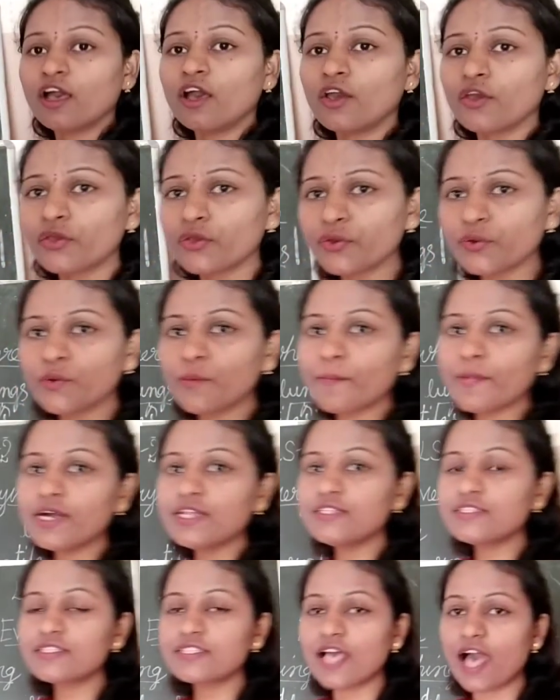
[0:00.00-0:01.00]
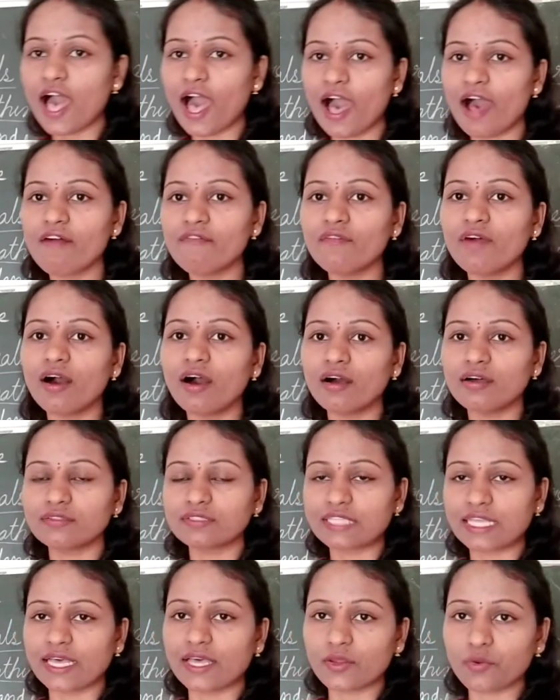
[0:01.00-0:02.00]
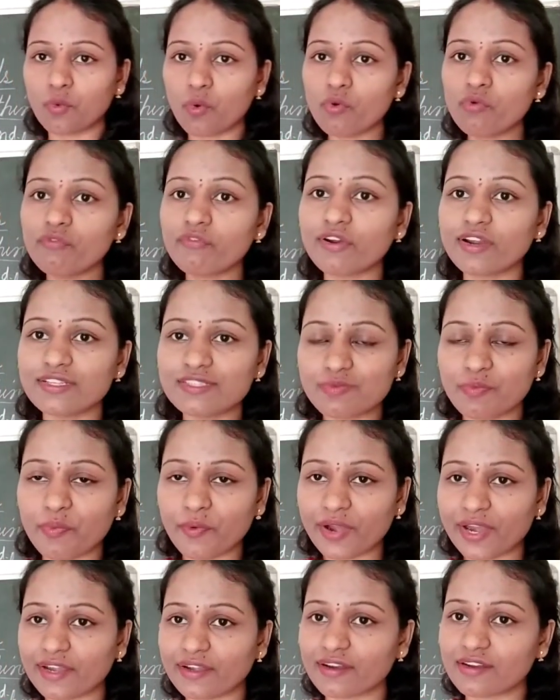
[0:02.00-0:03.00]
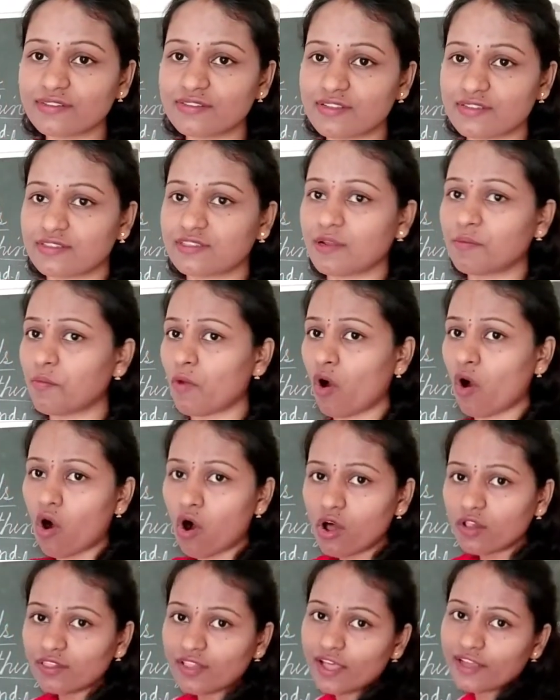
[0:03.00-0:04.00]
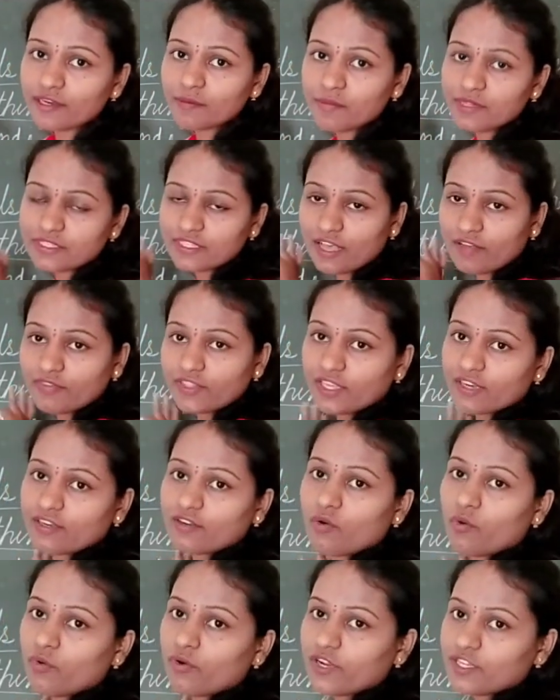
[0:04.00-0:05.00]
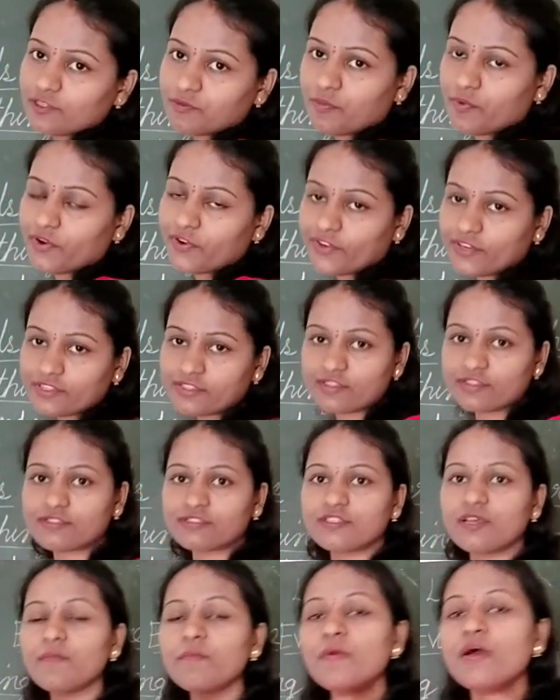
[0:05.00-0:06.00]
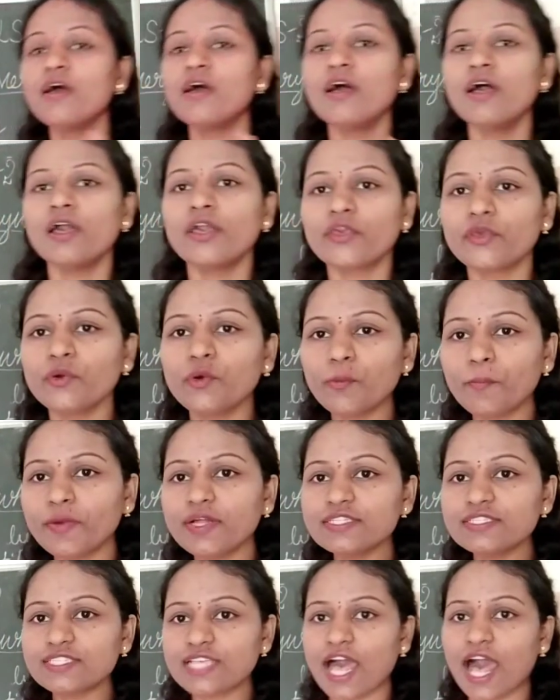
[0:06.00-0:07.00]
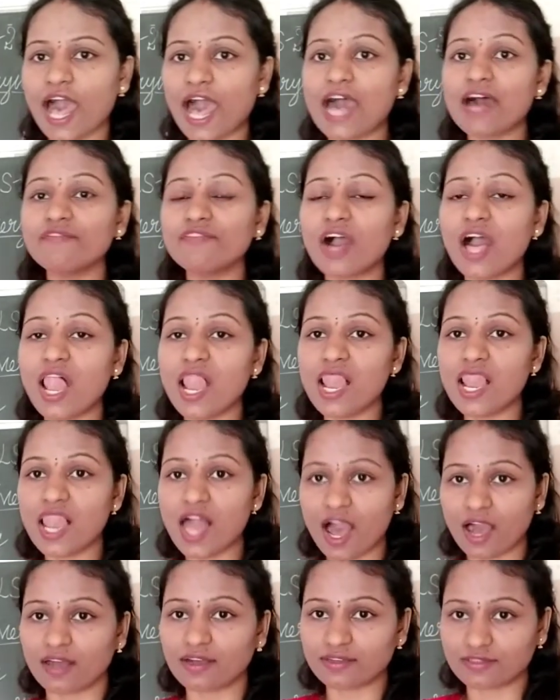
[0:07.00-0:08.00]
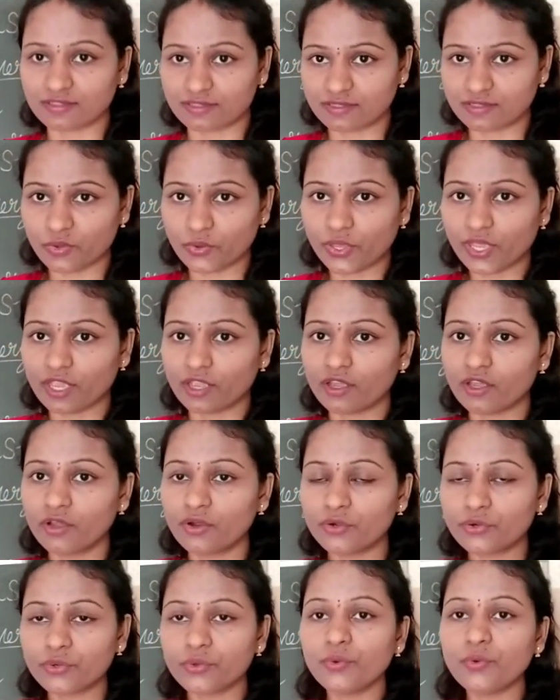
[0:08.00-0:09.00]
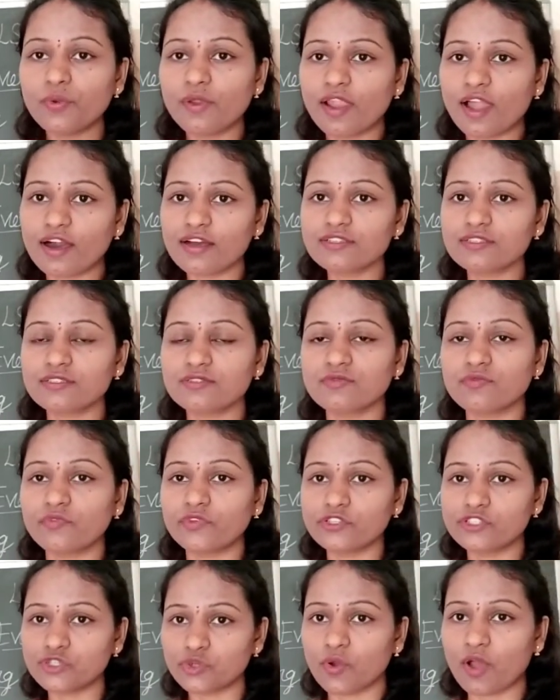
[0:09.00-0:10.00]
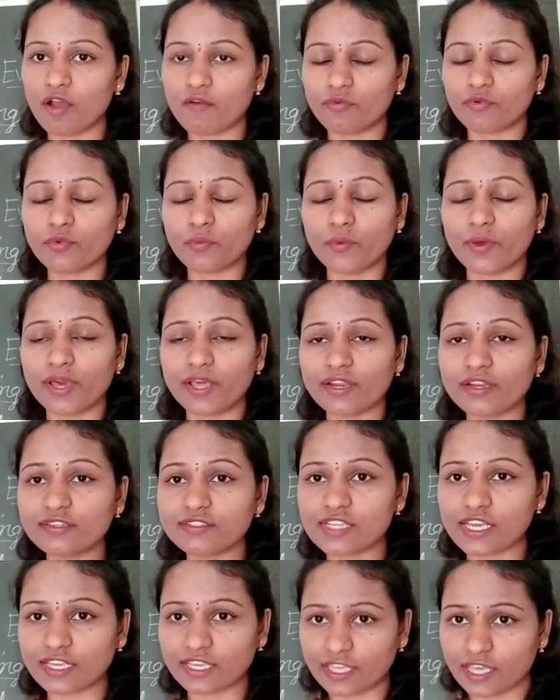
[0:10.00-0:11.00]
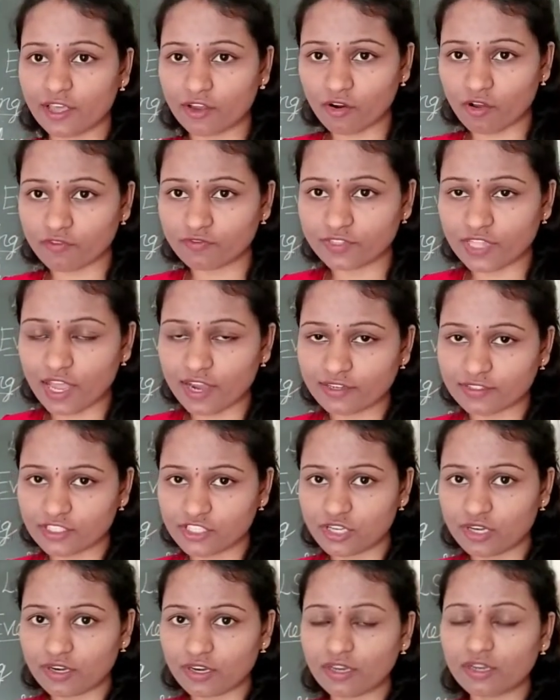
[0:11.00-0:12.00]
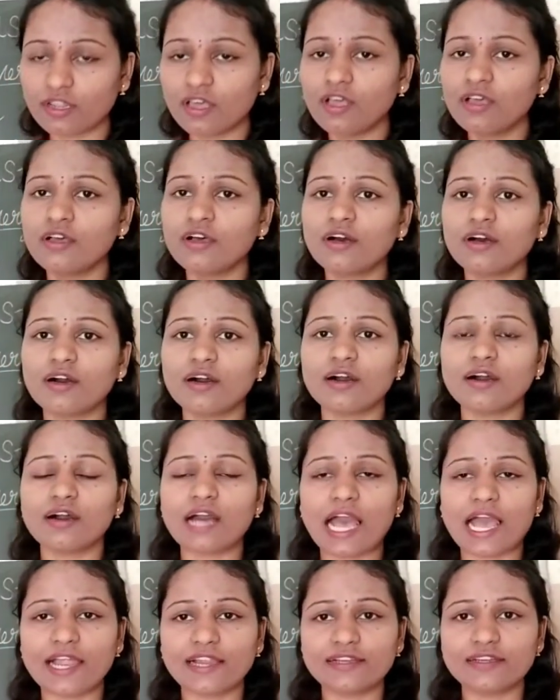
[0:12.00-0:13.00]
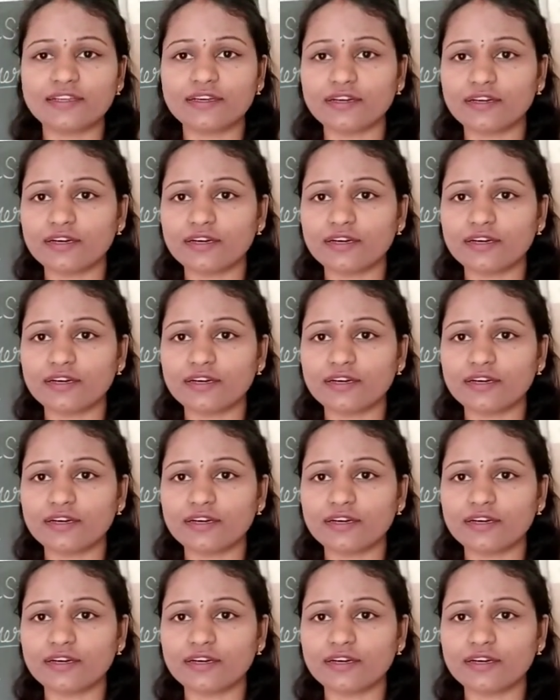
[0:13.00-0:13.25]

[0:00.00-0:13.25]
Humans have their own respiratory system. All animals have their own respiratory system. Humans have lungs. Okay, 2 lungs which you have to very take care of that children, and